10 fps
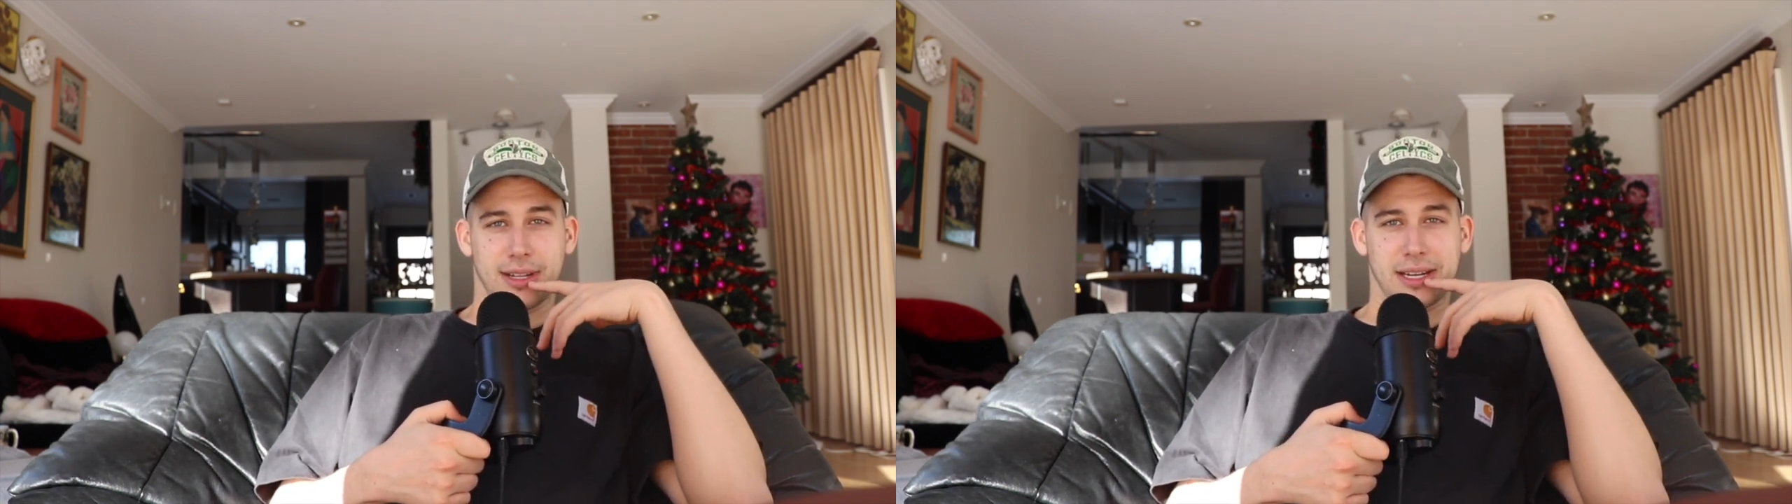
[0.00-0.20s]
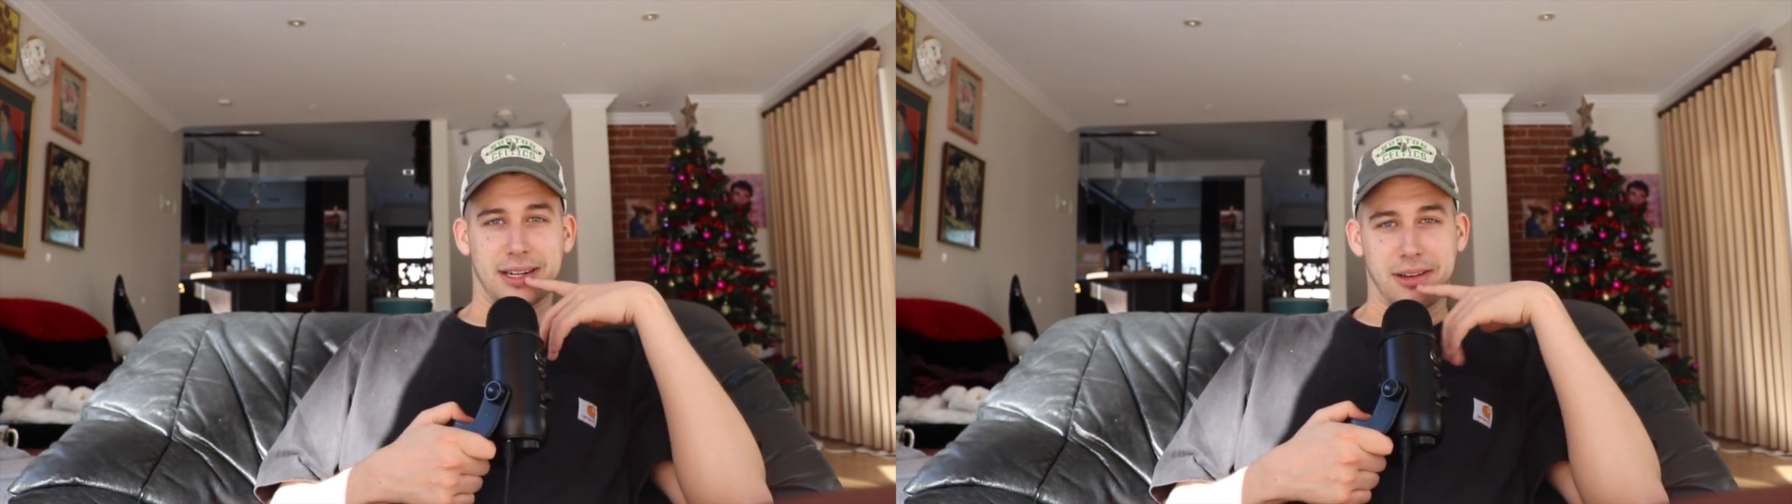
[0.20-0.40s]

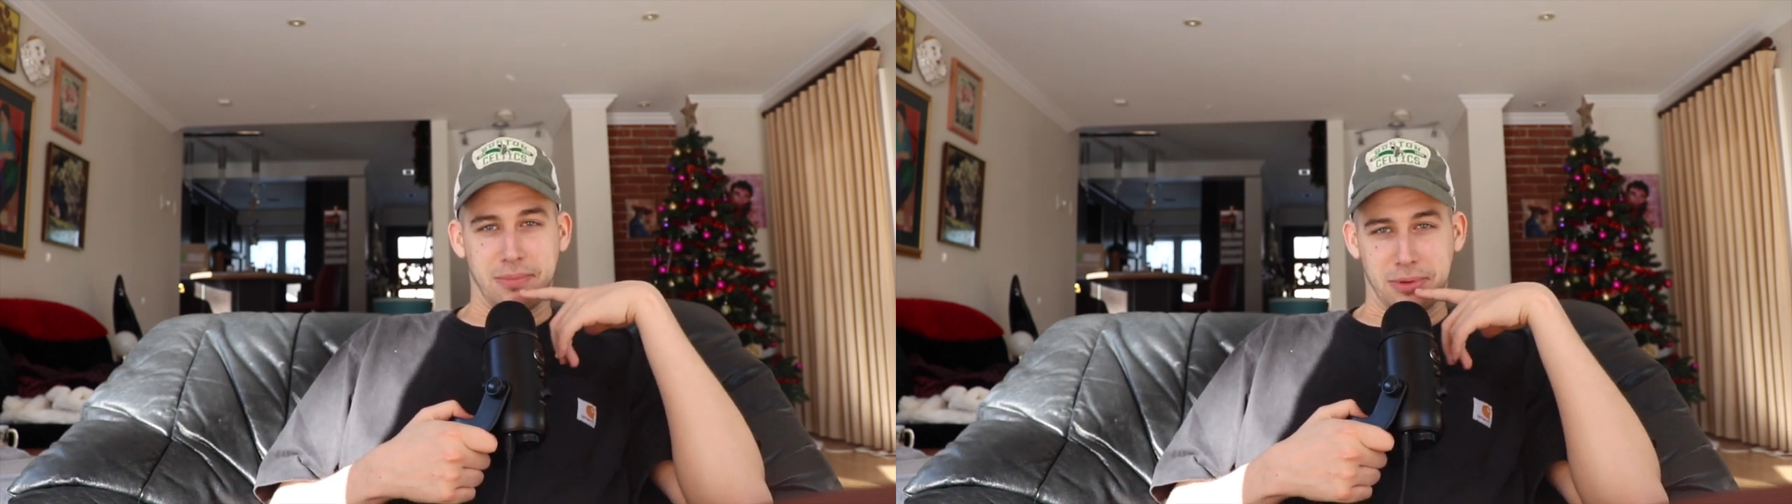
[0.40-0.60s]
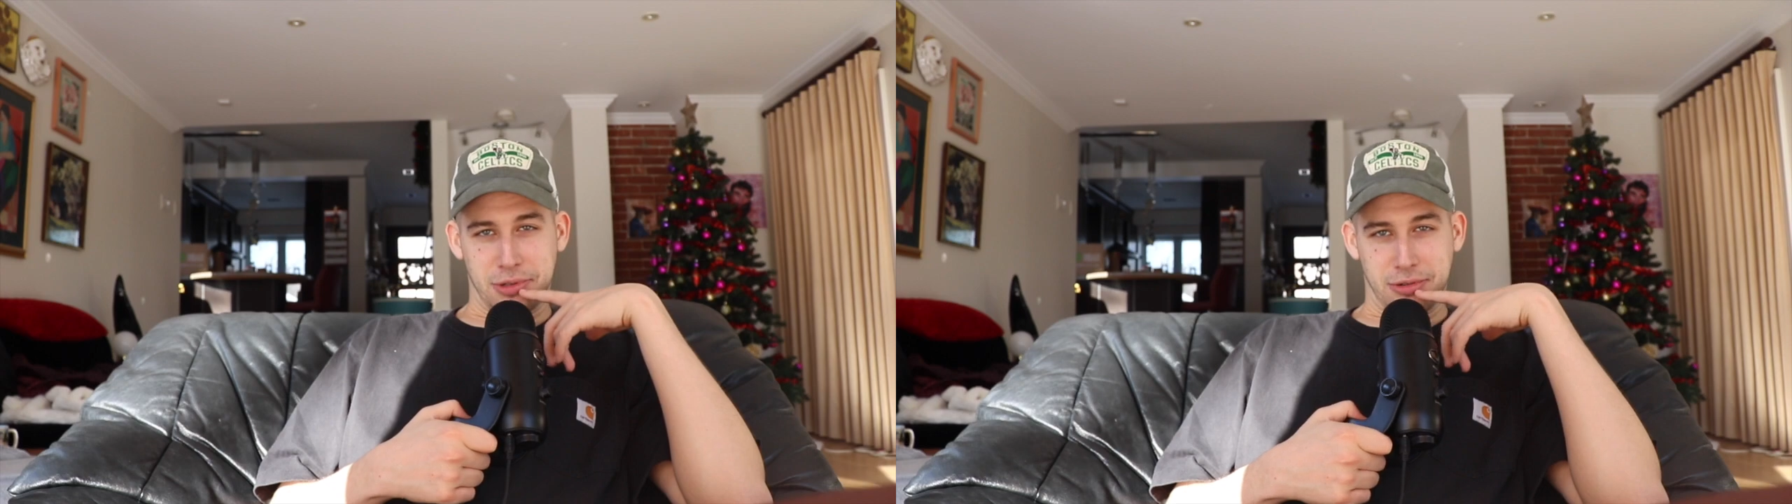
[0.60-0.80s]
I got a
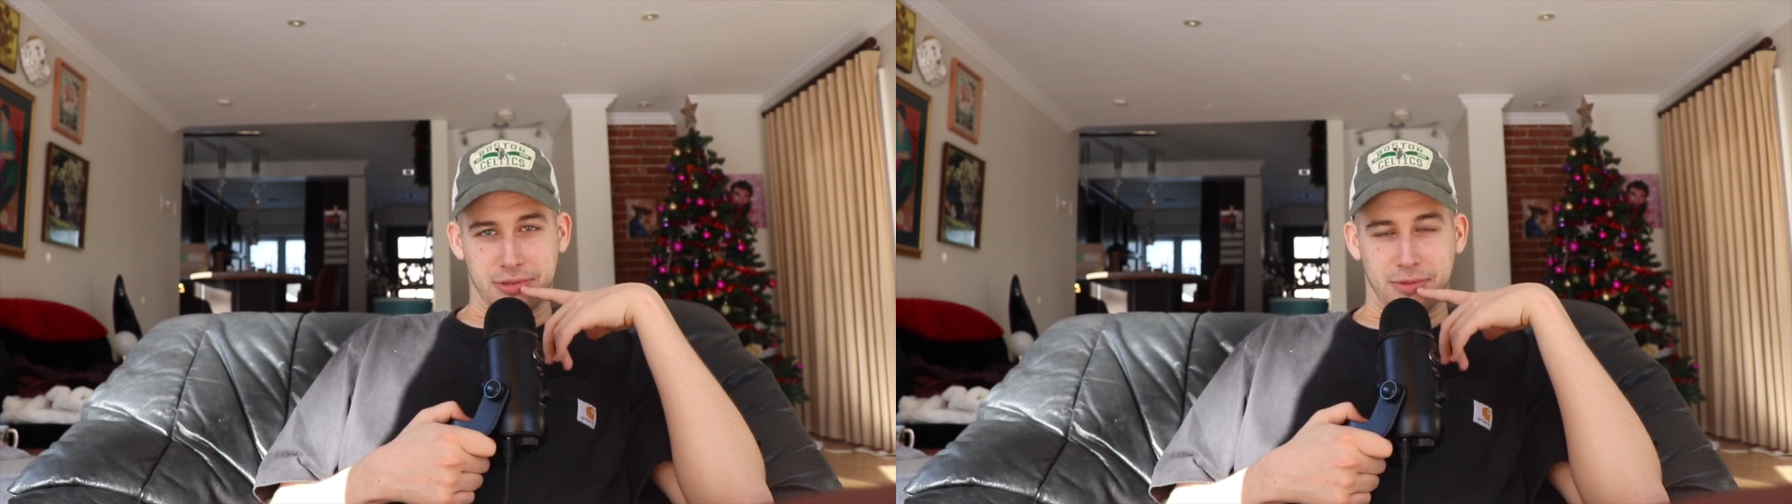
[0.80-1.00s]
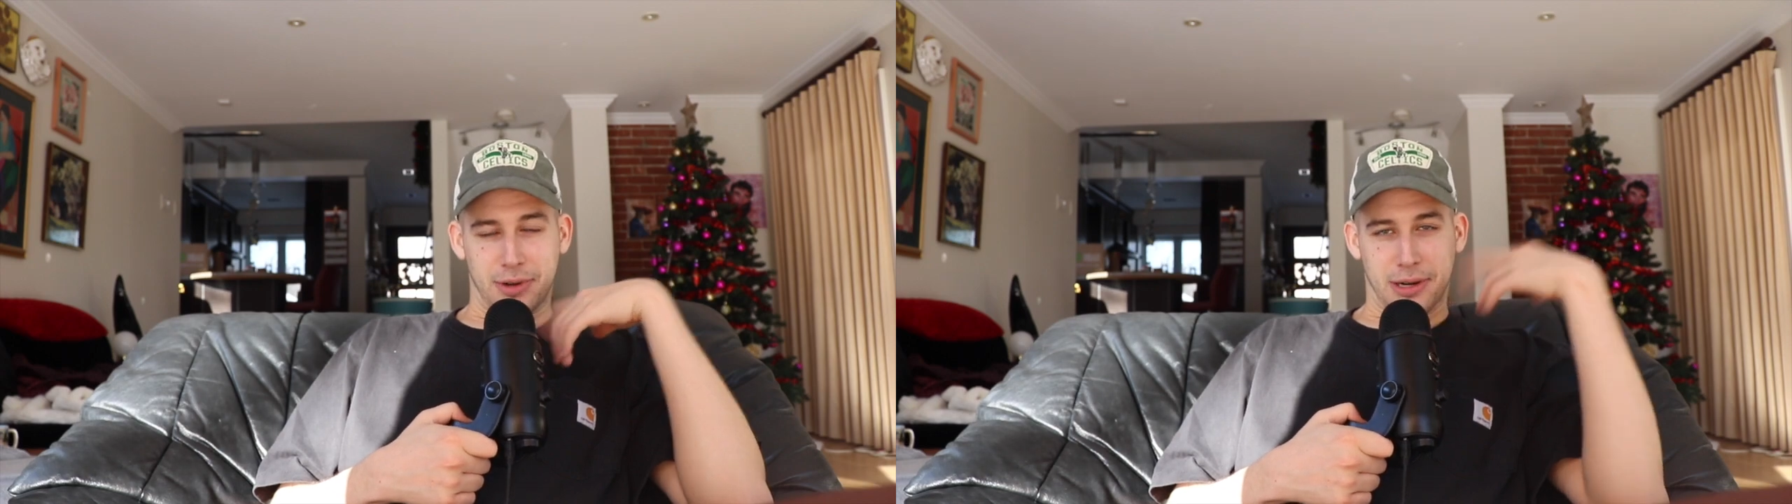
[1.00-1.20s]
couple
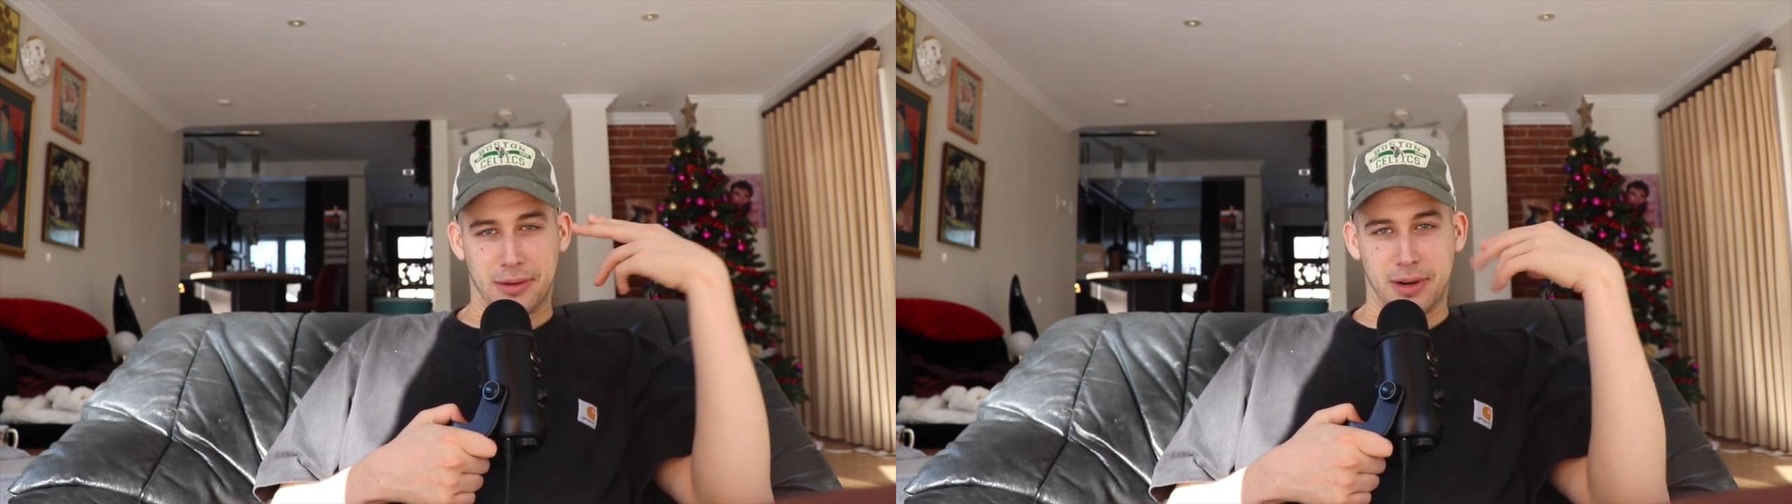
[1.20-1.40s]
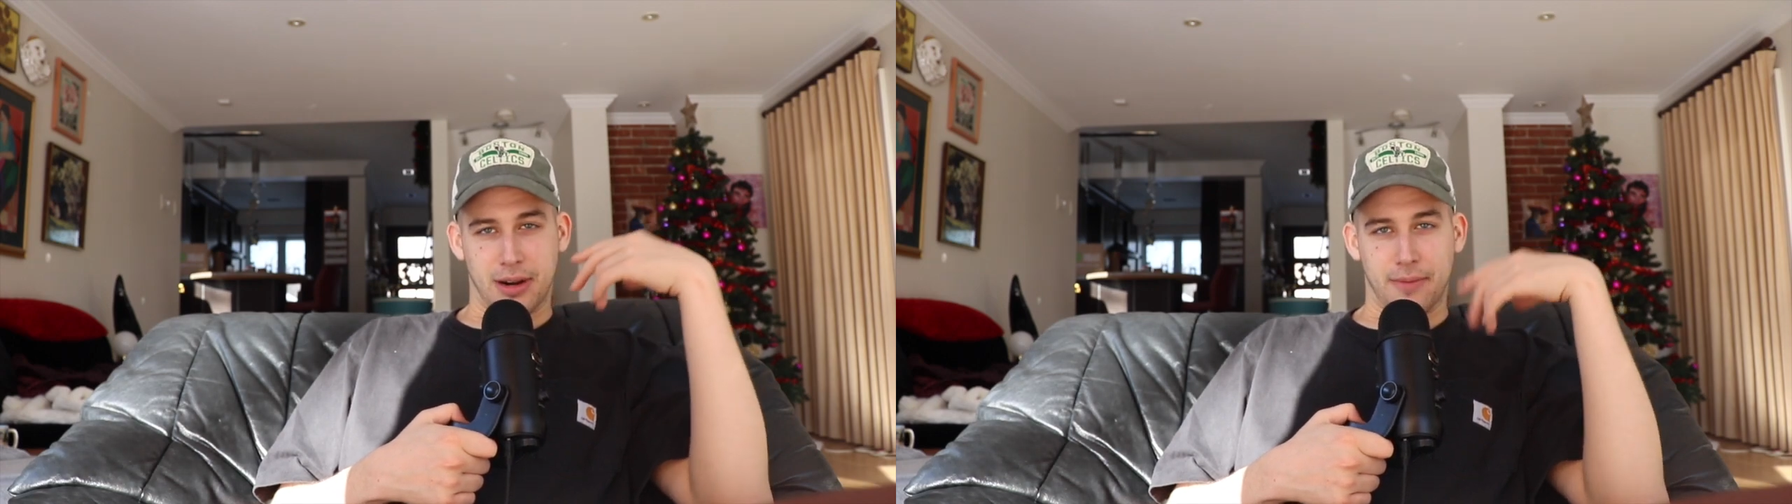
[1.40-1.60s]
jokes for you.
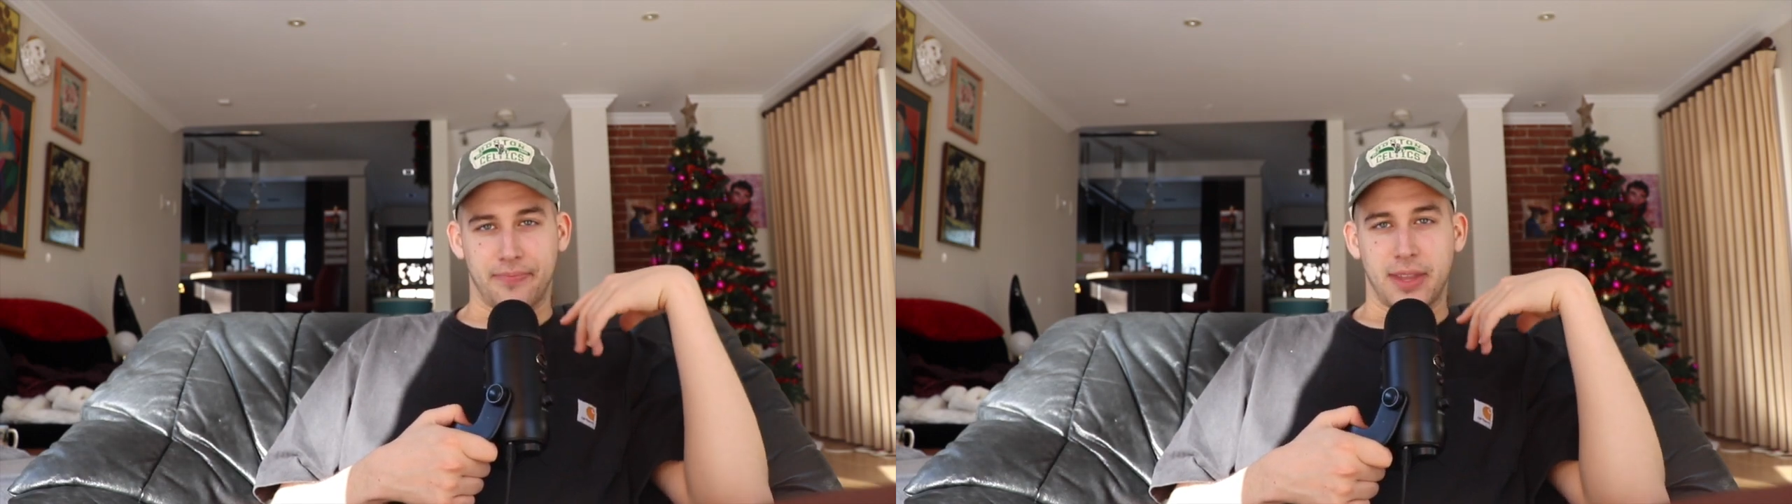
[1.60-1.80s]
Come here.